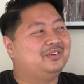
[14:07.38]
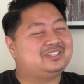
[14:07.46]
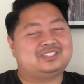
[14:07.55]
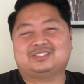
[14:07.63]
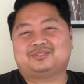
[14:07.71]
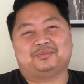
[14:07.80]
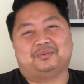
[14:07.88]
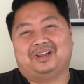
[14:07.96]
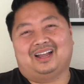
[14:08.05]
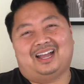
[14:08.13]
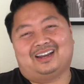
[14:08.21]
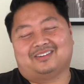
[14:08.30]
which is we
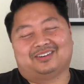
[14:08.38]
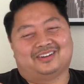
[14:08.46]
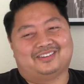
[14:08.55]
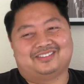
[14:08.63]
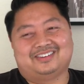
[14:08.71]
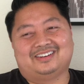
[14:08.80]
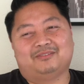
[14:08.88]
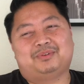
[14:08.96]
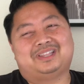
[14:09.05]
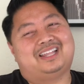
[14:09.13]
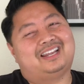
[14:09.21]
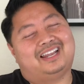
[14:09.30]
I don't know, but
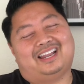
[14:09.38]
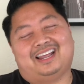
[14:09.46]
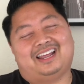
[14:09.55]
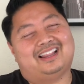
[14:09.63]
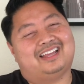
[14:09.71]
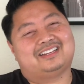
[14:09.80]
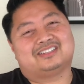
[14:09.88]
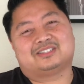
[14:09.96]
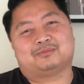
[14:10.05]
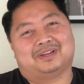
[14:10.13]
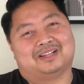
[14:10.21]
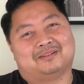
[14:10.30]
then I like to
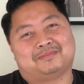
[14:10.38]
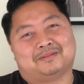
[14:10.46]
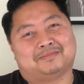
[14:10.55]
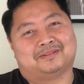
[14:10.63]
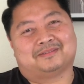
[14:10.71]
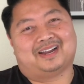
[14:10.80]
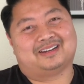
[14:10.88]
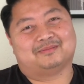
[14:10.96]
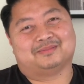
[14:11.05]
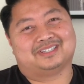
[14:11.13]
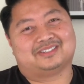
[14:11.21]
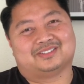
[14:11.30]
smile at people
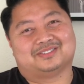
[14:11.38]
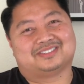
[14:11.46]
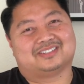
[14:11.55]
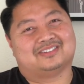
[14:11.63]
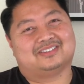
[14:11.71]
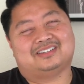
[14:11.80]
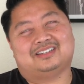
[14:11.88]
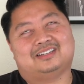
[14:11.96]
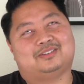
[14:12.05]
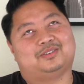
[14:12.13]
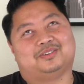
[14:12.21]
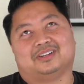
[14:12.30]
randomly too. So ah, who